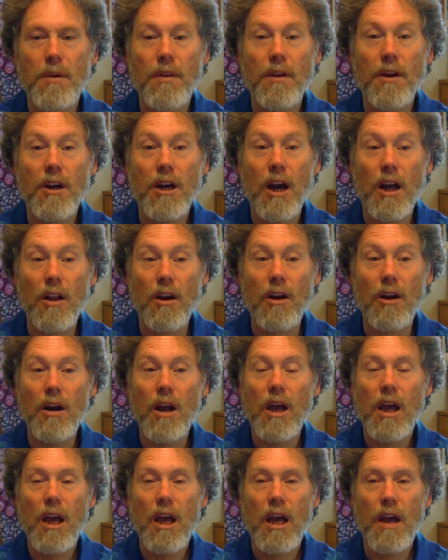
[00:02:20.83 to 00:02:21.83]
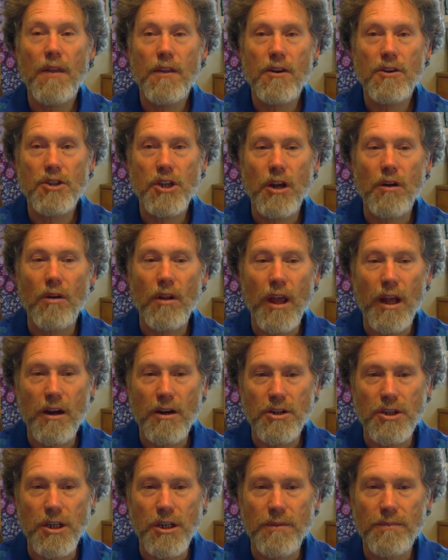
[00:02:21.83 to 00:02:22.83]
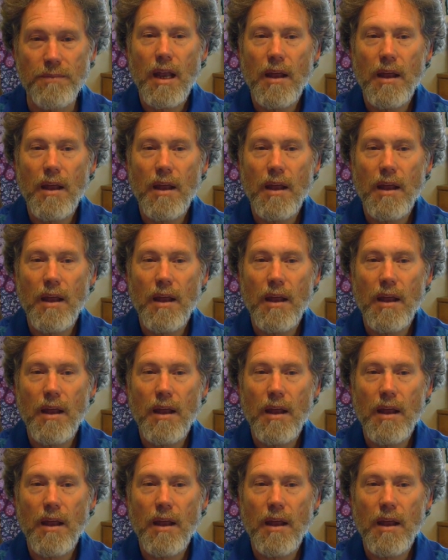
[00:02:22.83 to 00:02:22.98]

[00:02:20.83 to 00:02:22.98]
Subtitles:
and their color and their general energy.